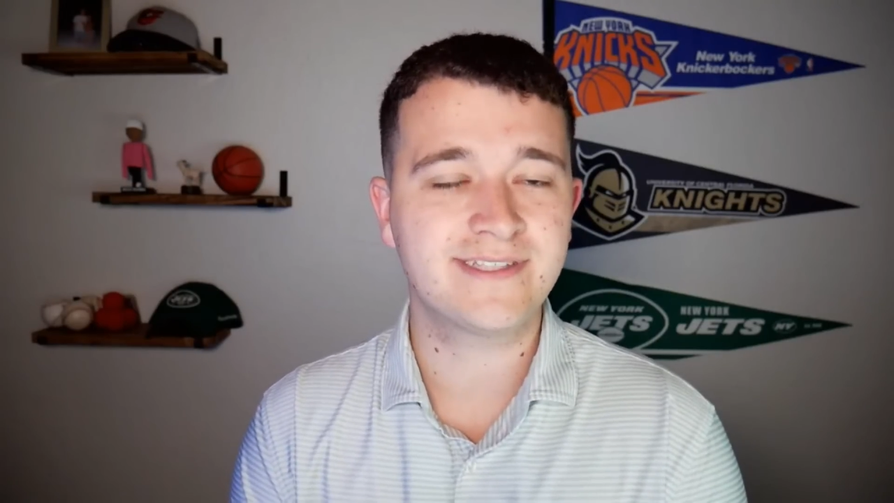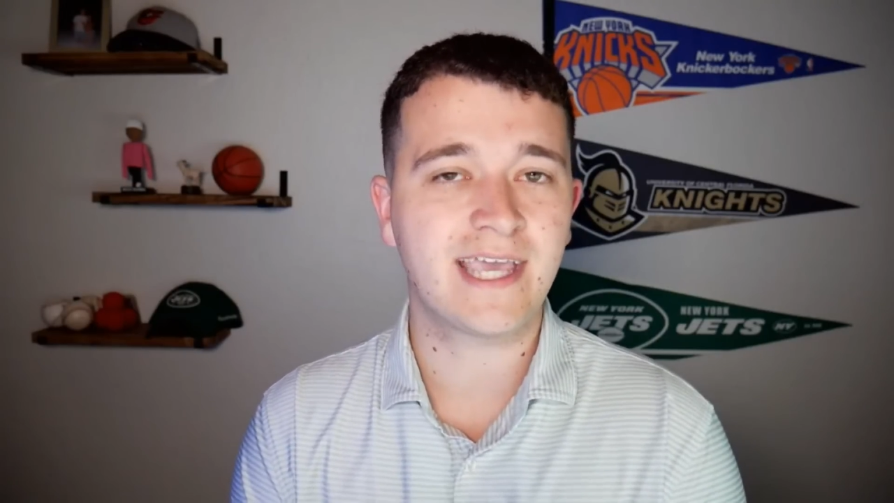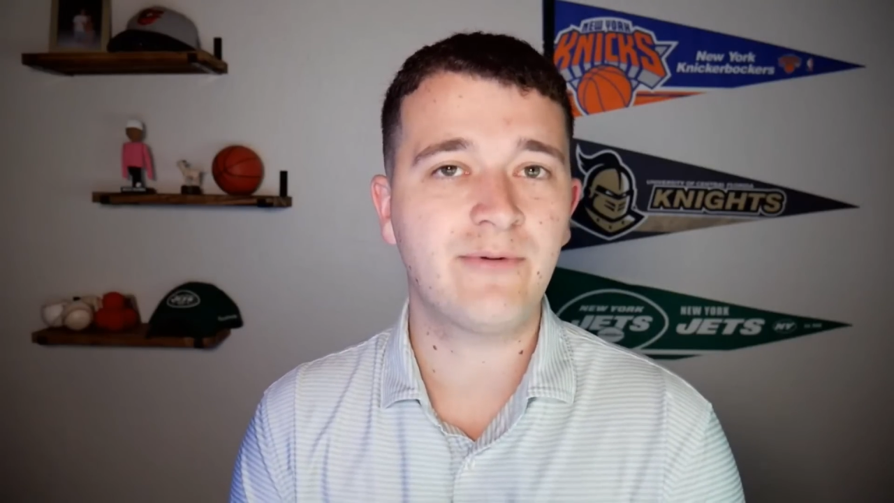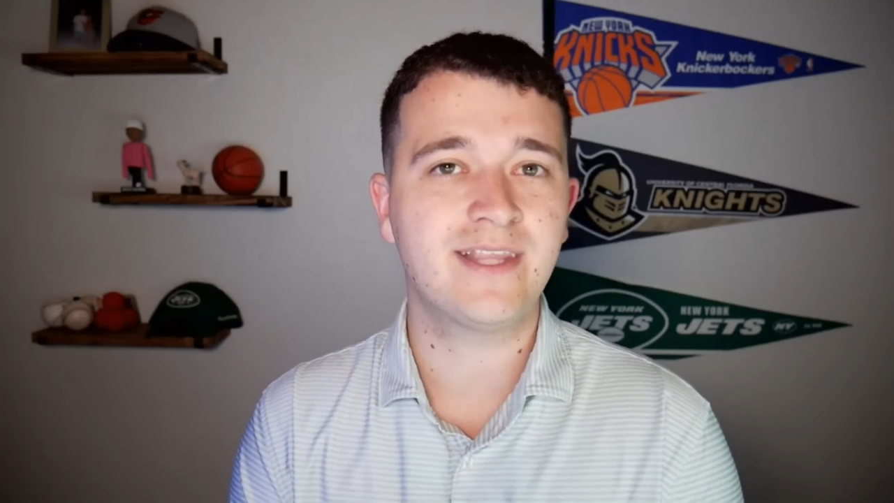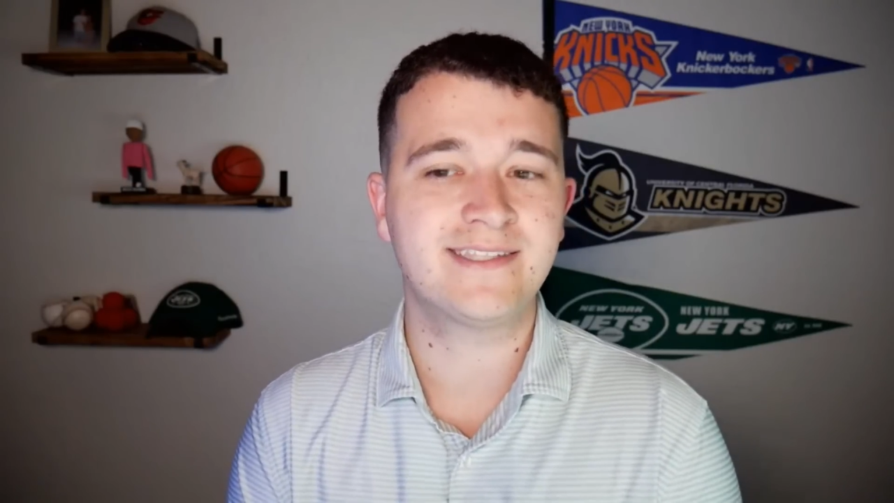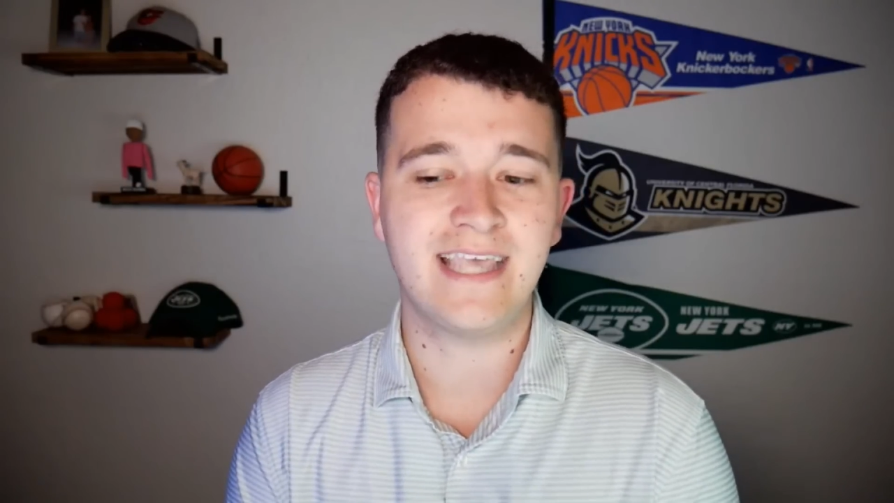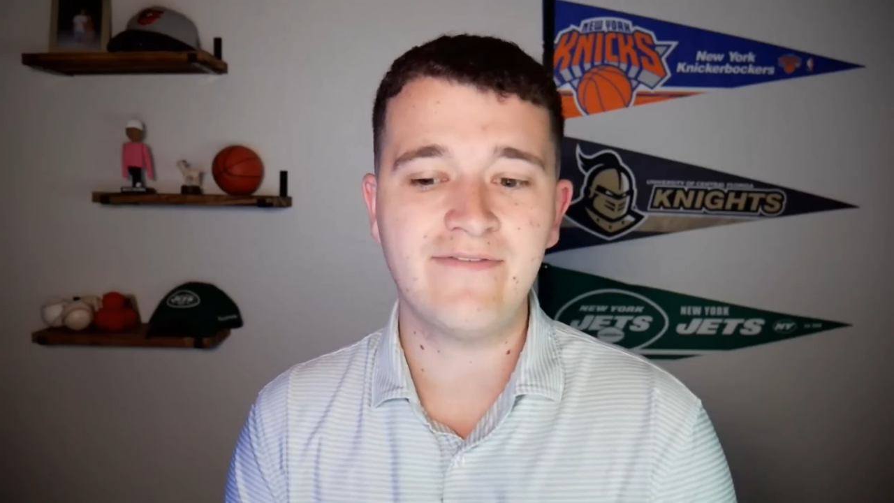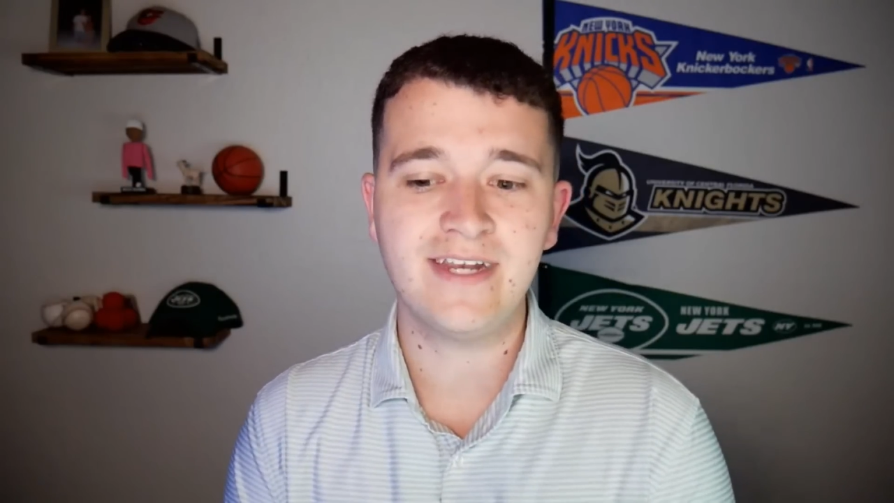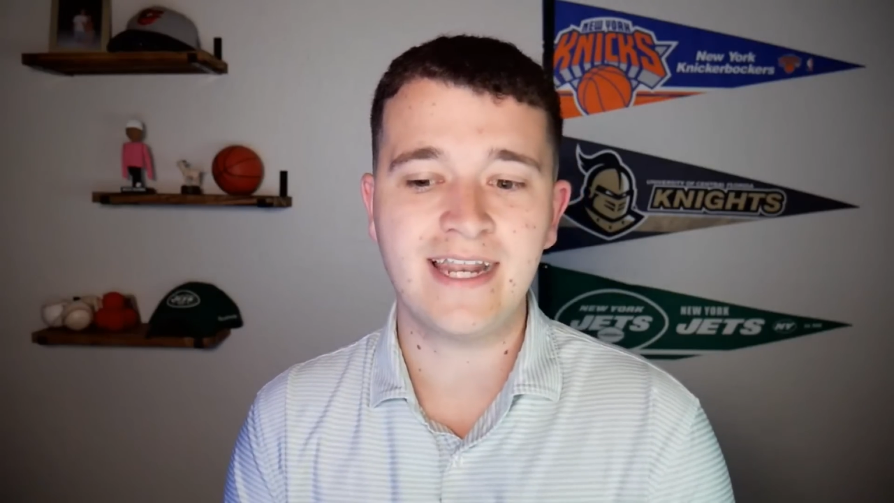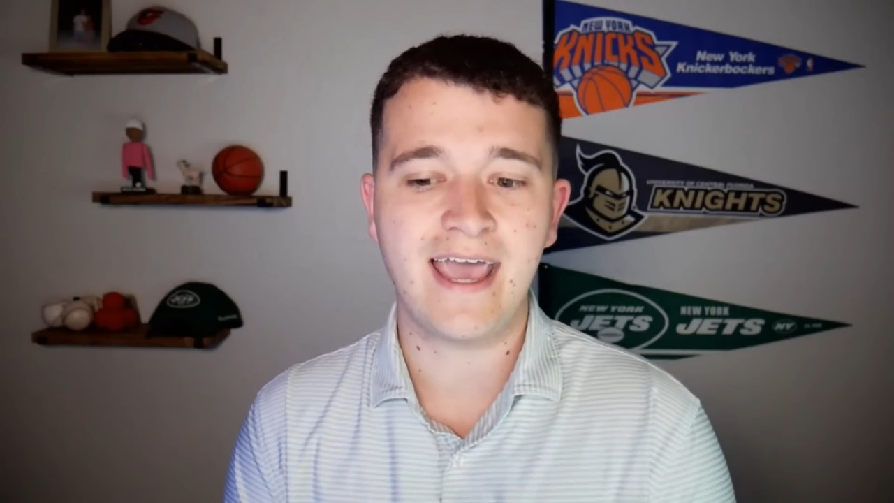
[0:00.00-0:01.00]
This is a guy with a
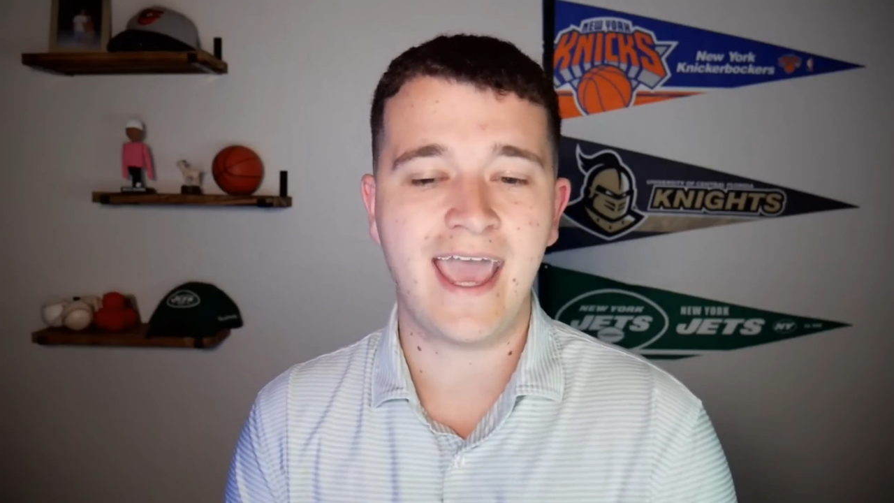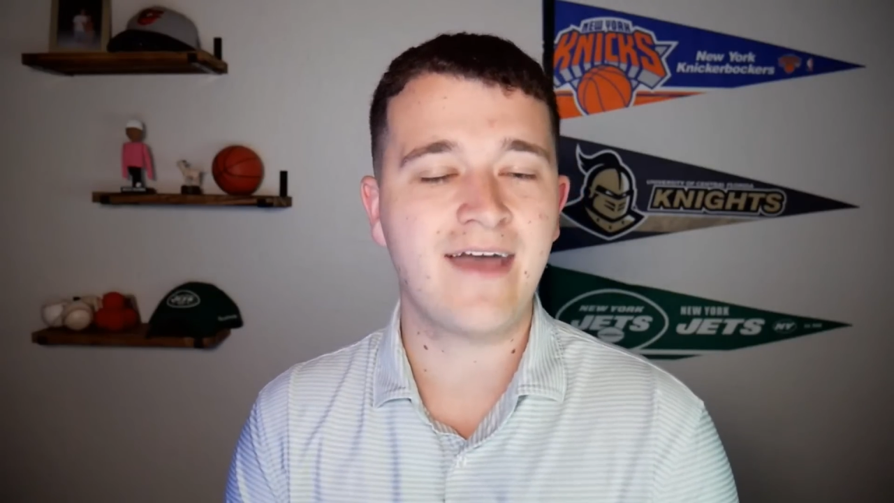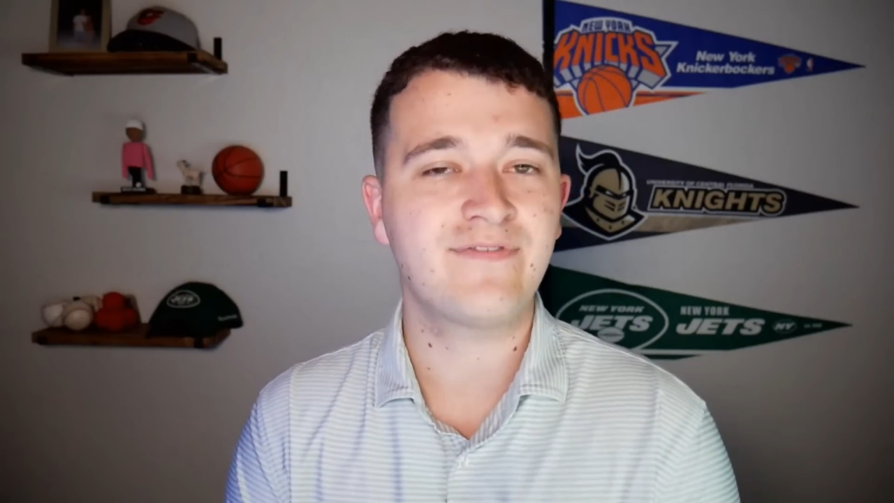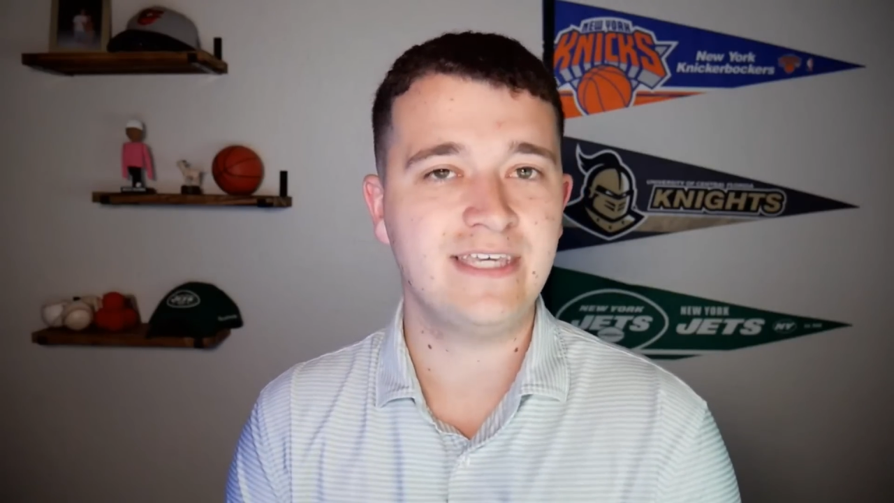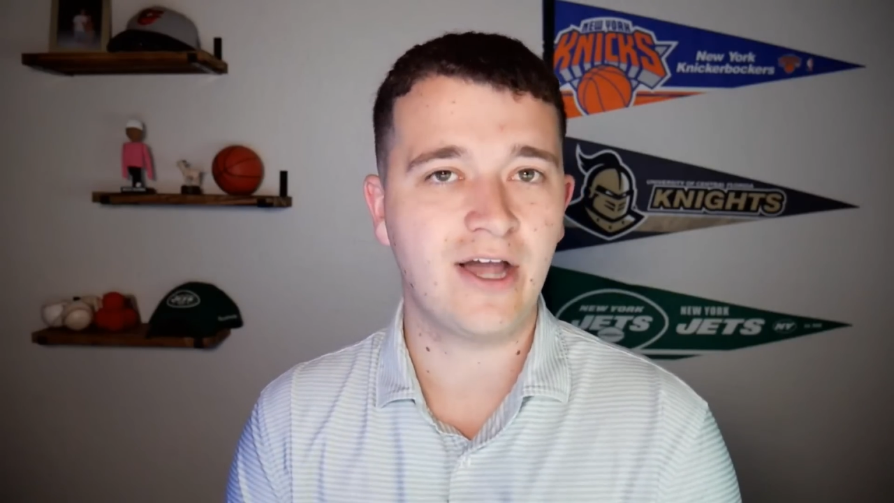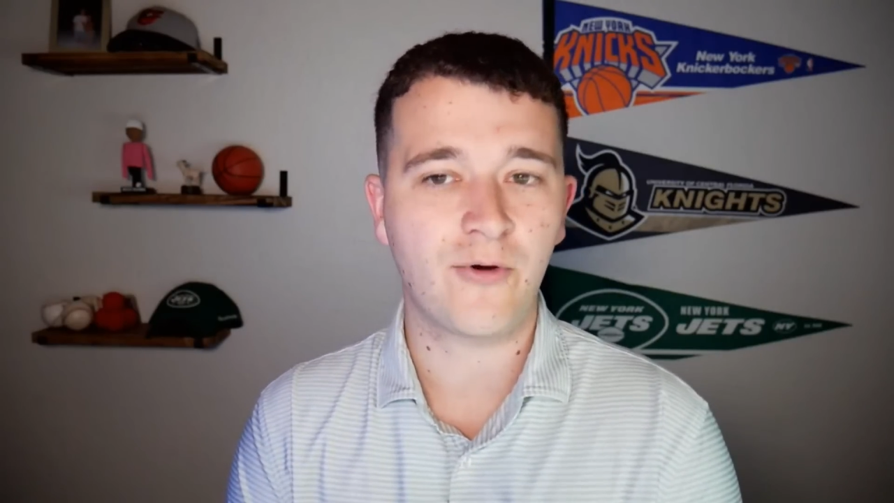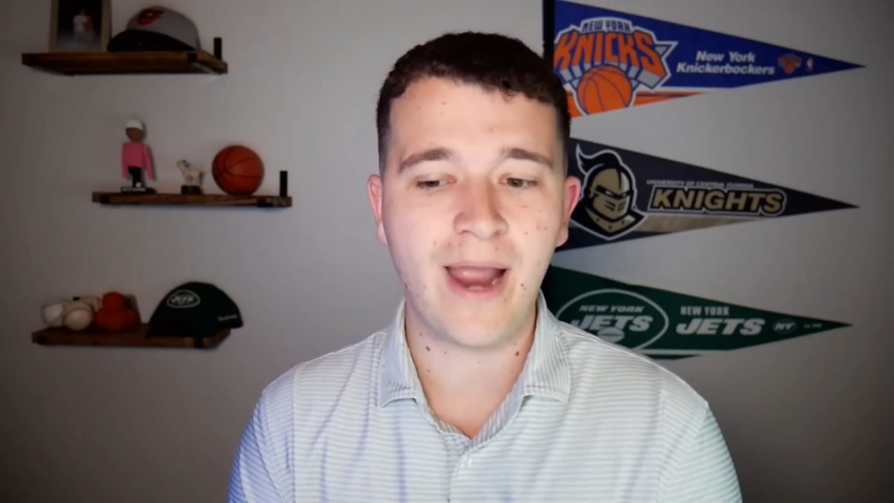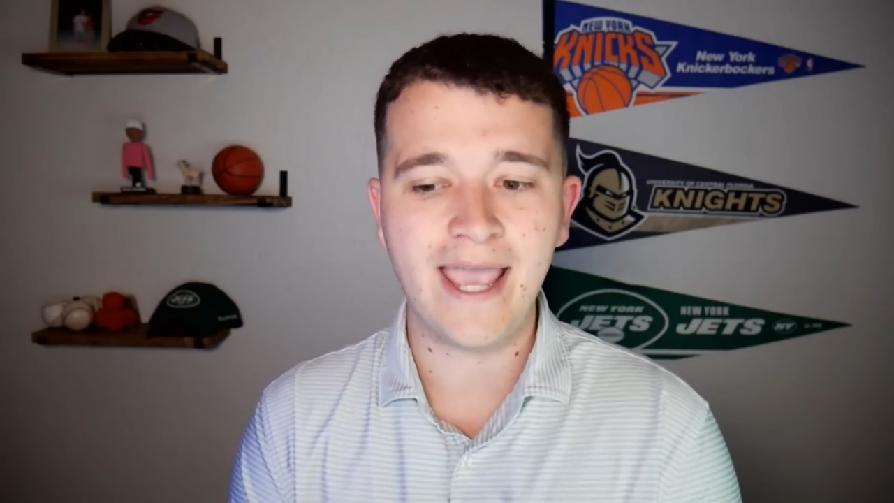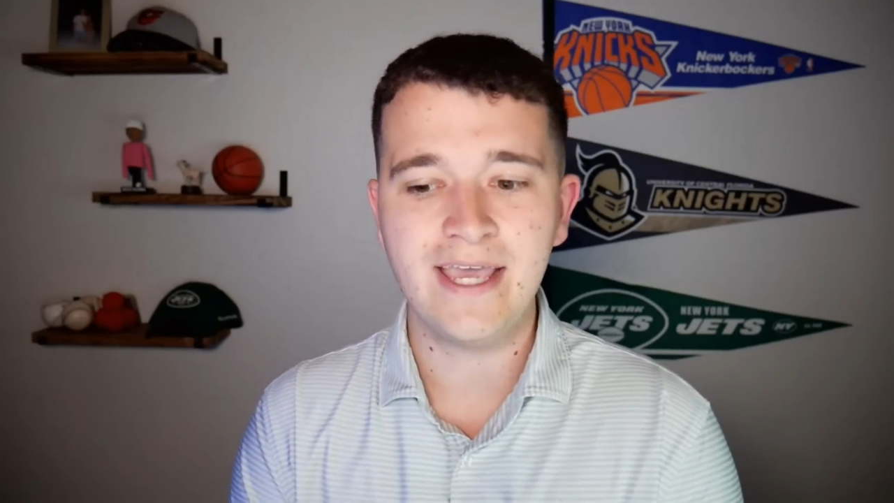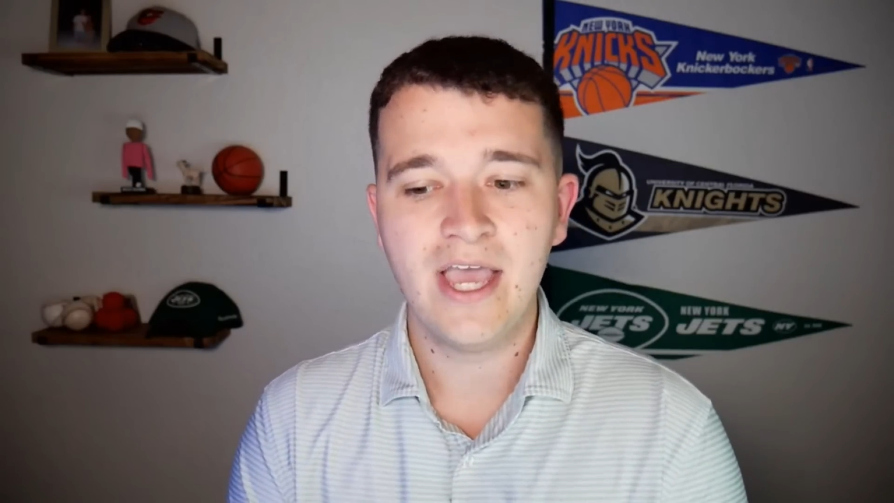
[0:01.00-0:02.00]
seven and a half
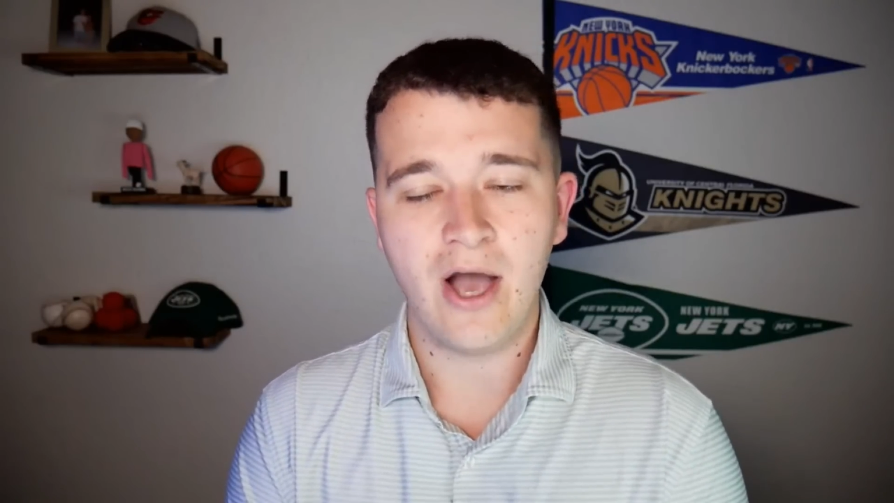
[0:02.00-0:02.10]
ERA, a